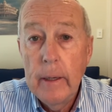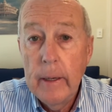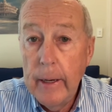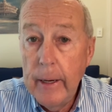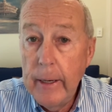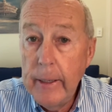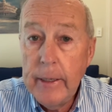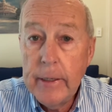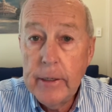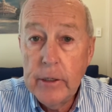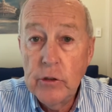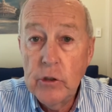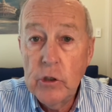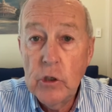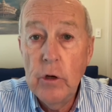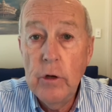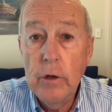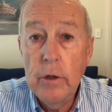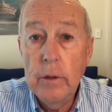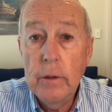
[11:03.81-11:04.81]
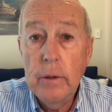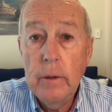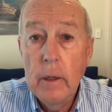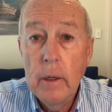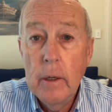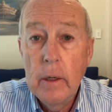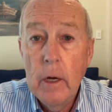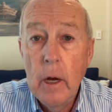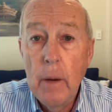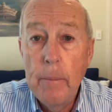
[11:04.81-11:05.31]
Any concern
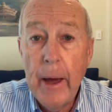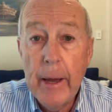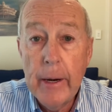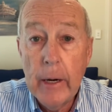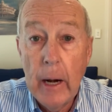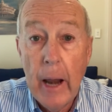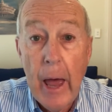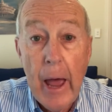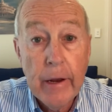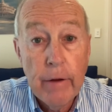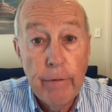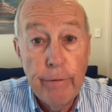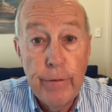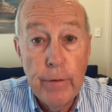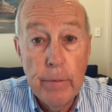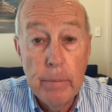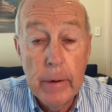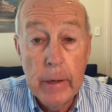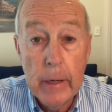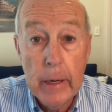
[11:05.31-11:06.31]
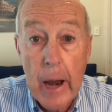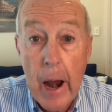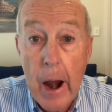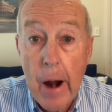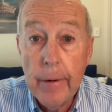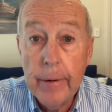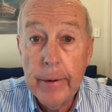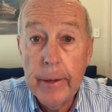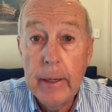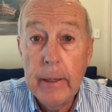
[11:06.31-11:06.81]
about a lack of
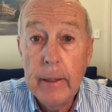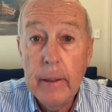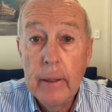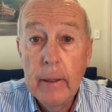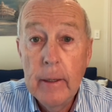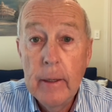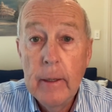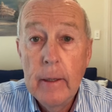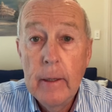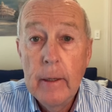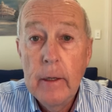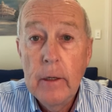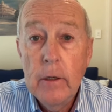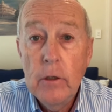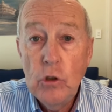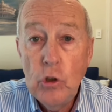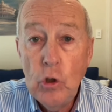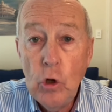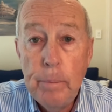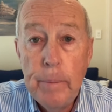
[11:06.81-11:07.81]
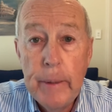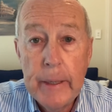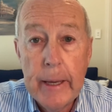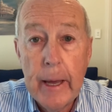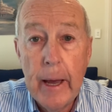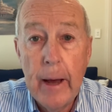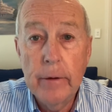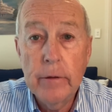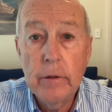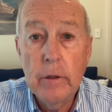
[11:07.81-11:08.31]
familiarity should be
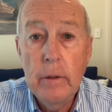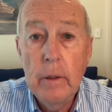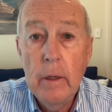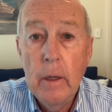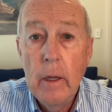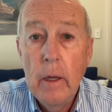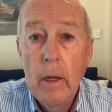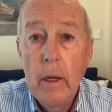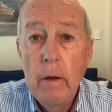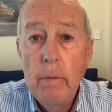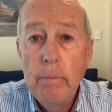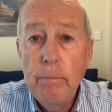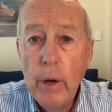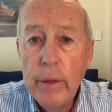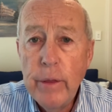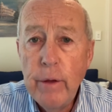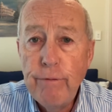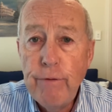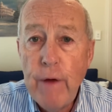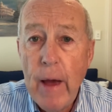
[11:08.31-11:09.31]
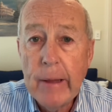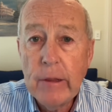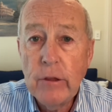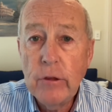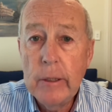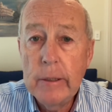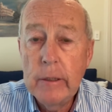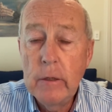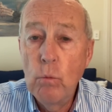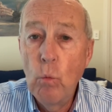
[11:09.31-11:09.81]
countered by the fact
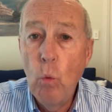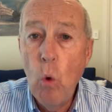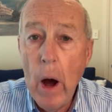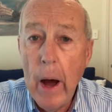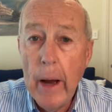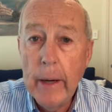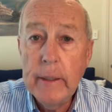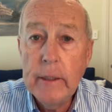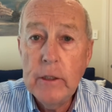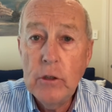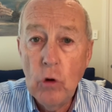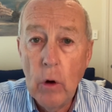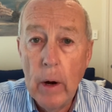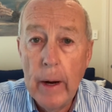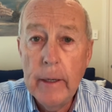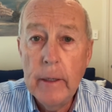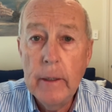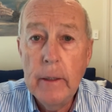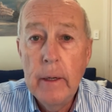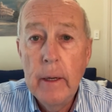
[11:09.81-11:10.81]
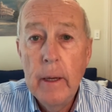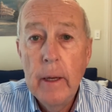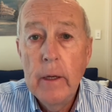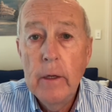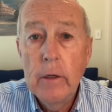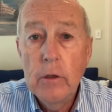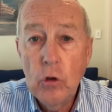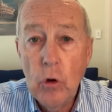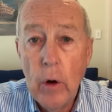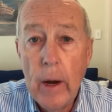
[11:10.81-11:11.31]
that in widely traded,
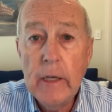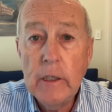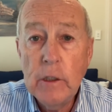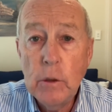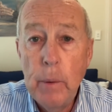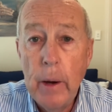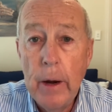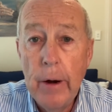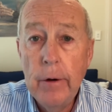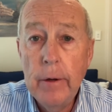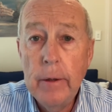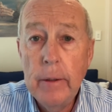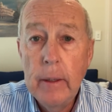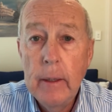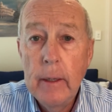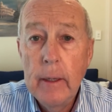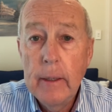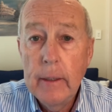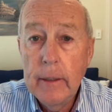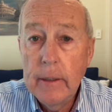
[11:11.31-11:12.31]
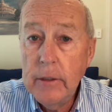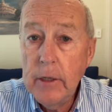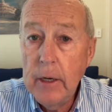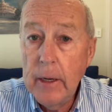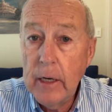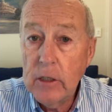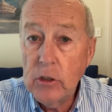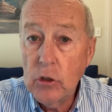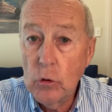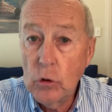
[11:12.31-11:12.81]
transparent
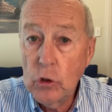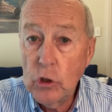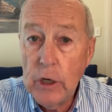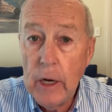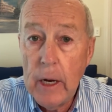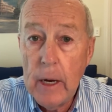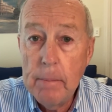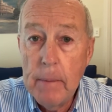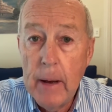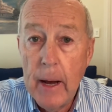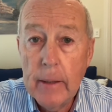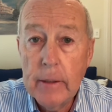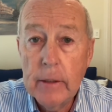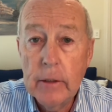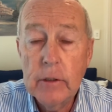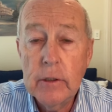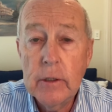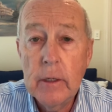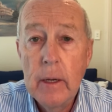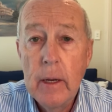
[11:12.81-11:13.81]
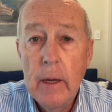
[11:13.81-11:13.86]
international share markets,